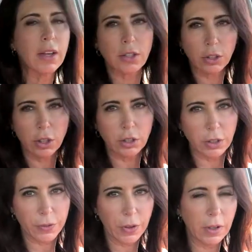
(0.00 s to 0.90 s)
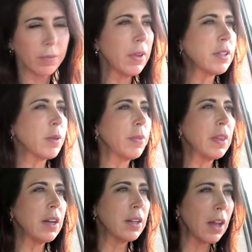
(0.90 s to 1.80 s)
It's a little different. It's
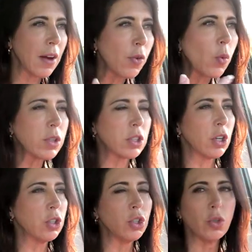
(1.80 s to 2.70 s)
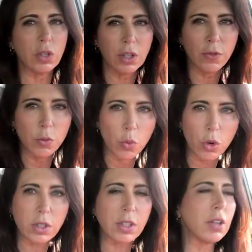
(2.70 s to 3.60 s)
something that everyone's starting to do to give you
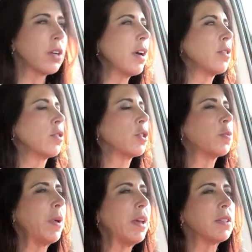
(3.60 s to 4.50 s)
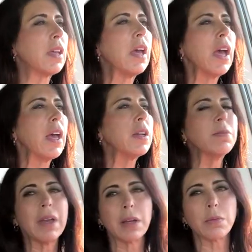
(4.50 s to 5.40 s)
more center console space and
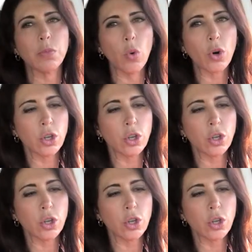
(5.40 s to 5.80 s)
to make it more